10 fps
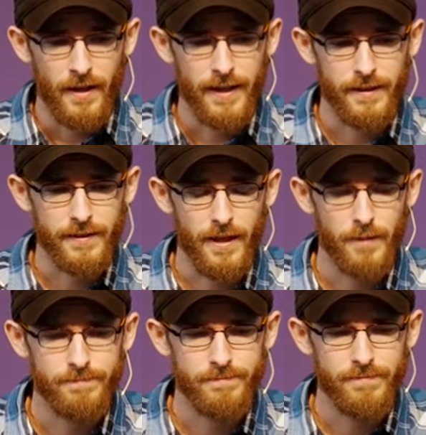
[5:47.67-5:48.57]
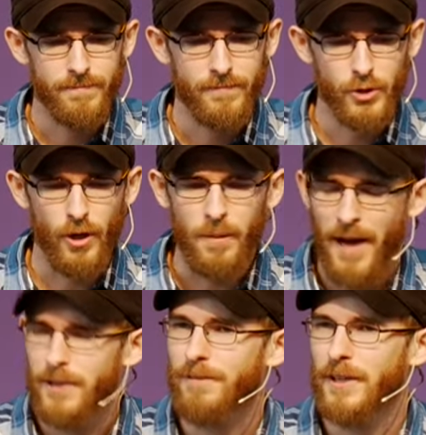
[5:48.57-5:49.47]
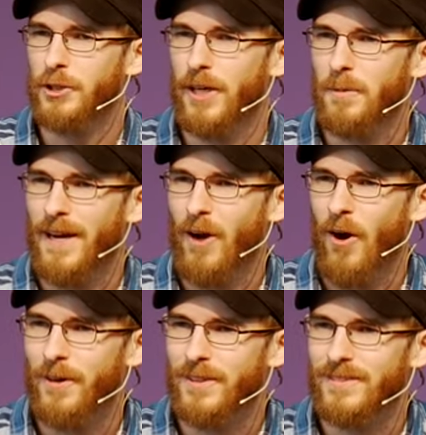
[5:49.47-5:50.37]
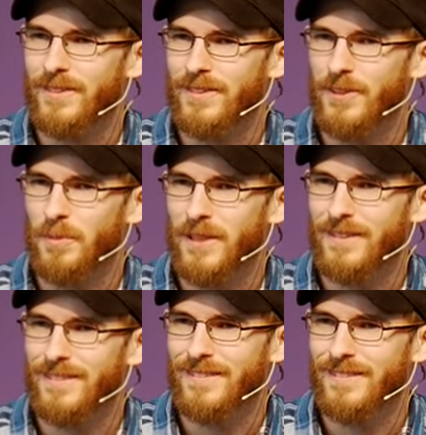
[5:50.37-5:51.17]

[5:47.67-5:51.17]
And do you all mind if I share my heart a little bit?